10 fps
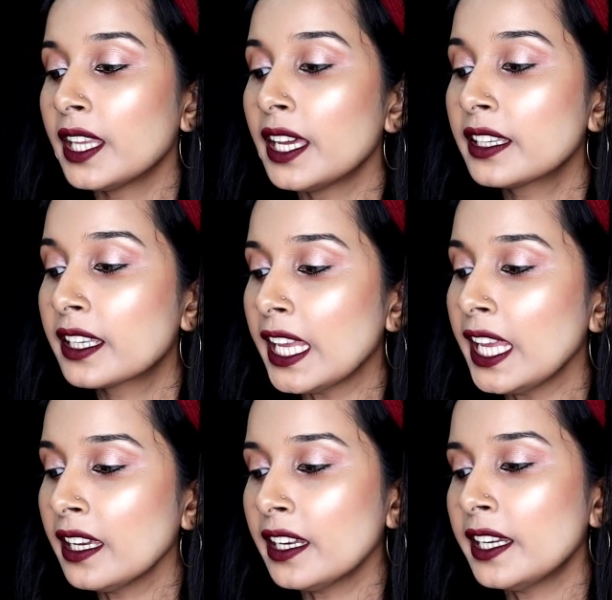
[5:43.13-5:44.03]
Their
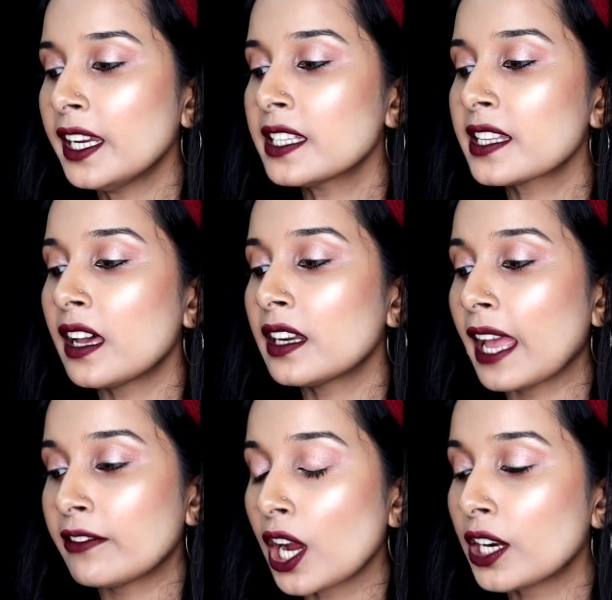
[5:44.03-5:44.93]
key ingredients are
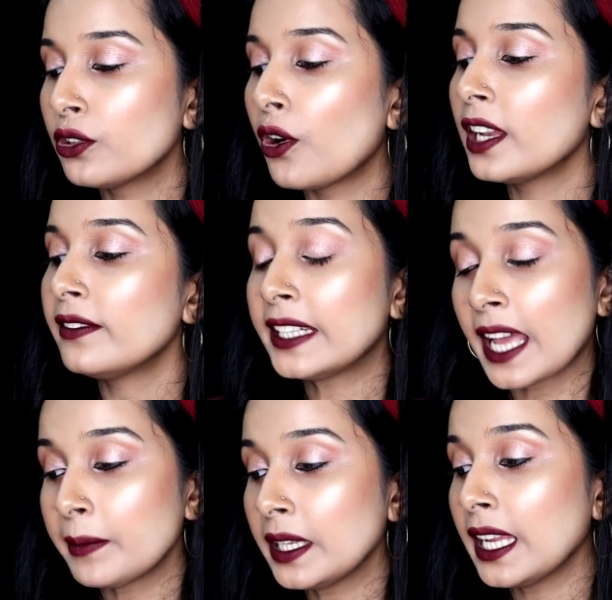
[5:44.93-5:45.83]
avocado oil,
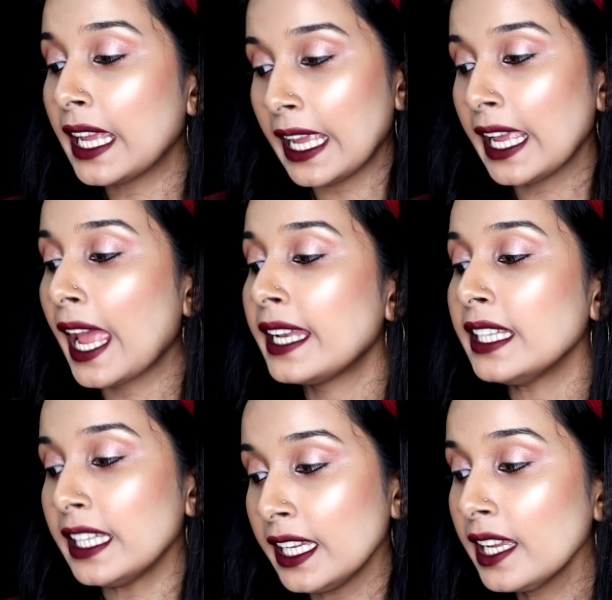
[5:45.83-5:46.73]
vitamin A
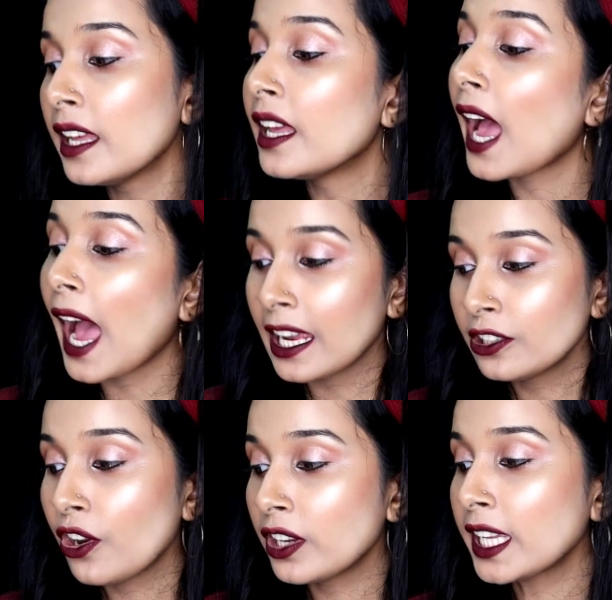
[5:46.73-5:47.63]
and E,
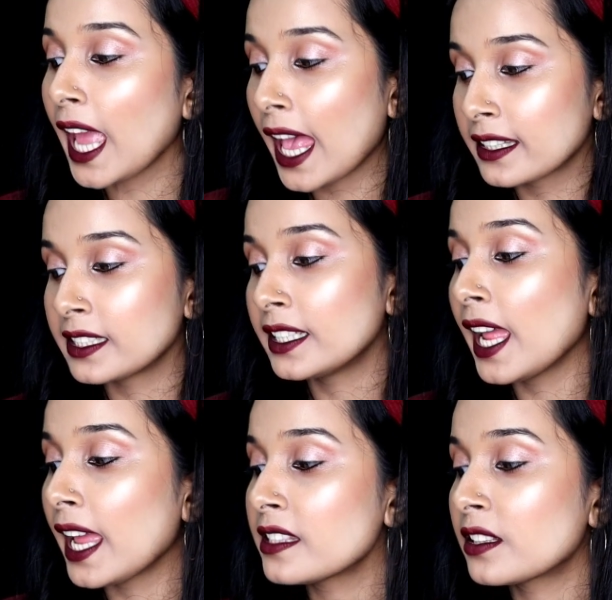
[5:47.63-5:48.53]
hyaluronic
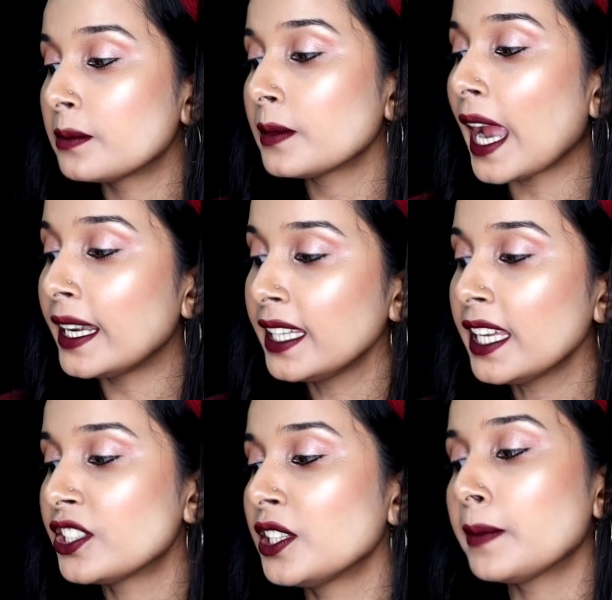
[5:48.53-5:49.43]
acid and some
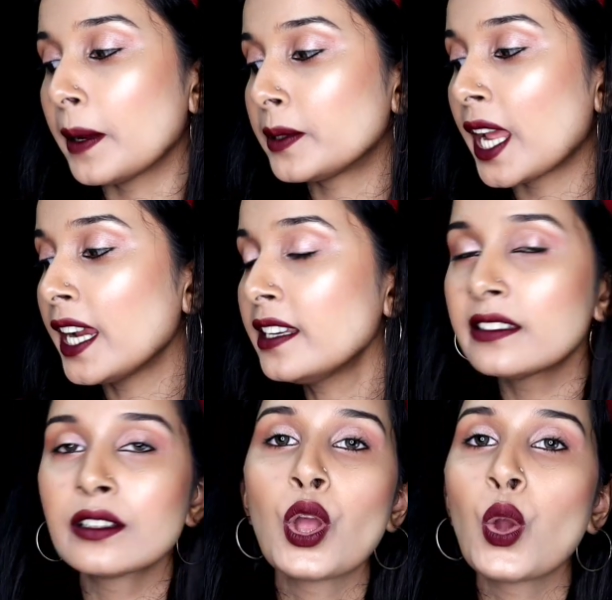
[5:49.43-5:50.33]
anti-aging
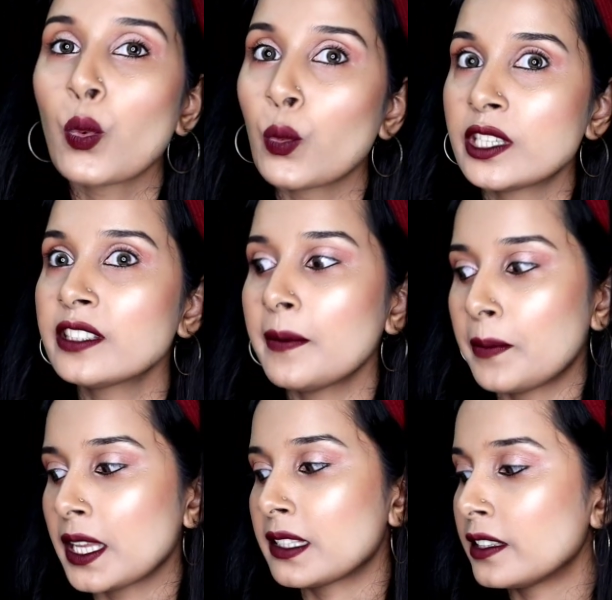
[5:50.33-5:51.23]
peptides, which is
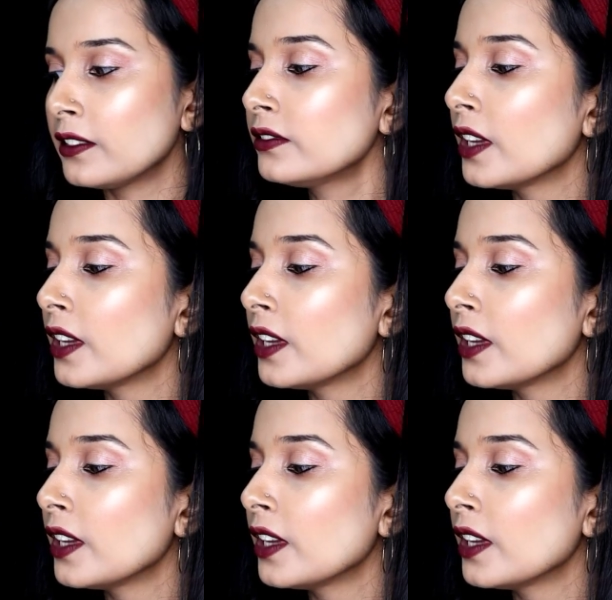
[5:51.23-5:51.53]
impressive.